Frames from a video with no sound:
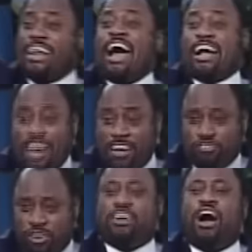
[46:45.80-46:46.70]
in our
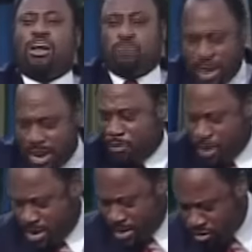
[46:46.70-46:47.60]
country, God will live
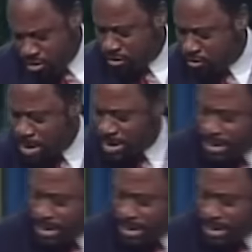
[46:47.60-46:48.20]
here in Jesus' mighty